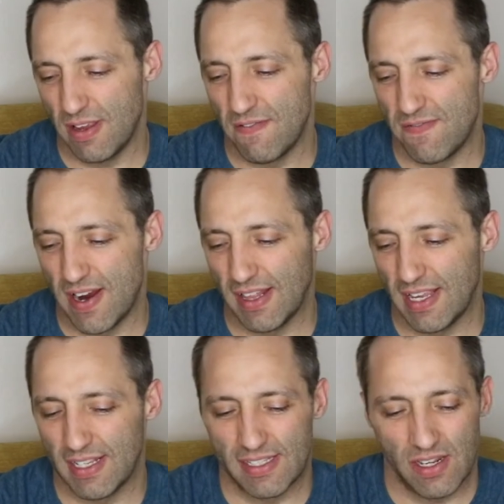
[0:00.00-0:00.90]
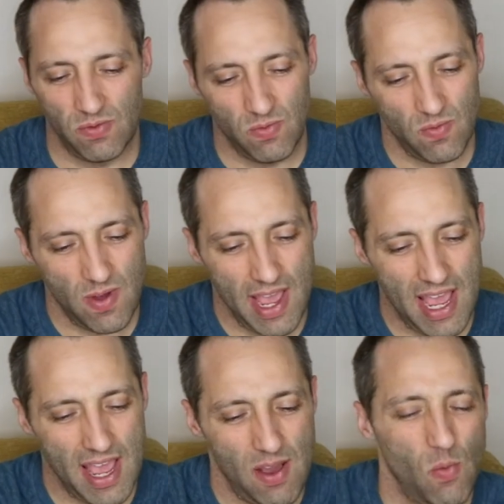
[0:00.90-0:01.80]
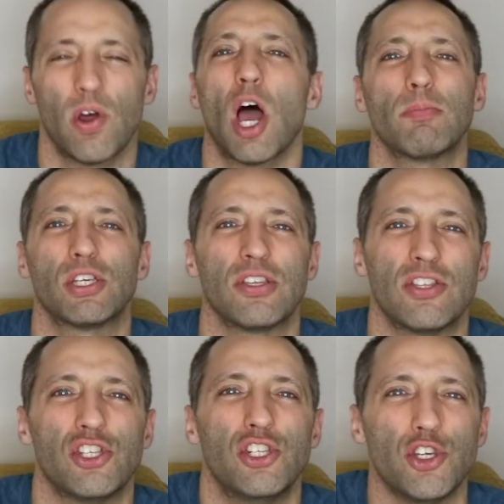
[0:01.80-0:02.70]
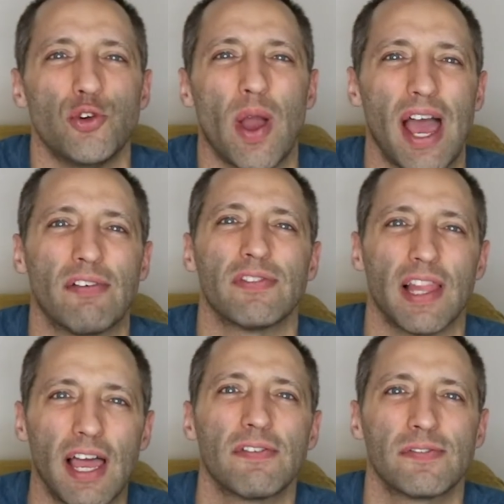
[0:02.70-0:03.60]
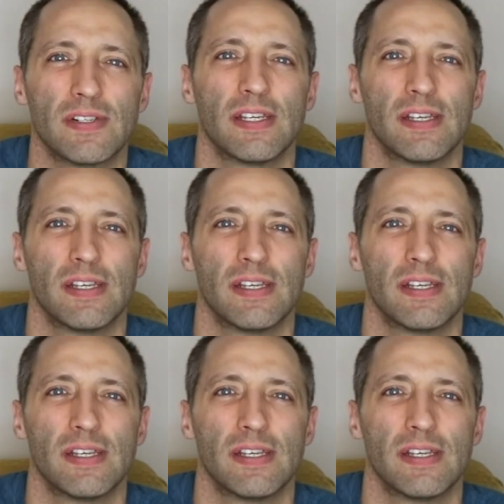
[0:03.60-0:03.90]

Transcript: And finally I said, "What options do you have left?"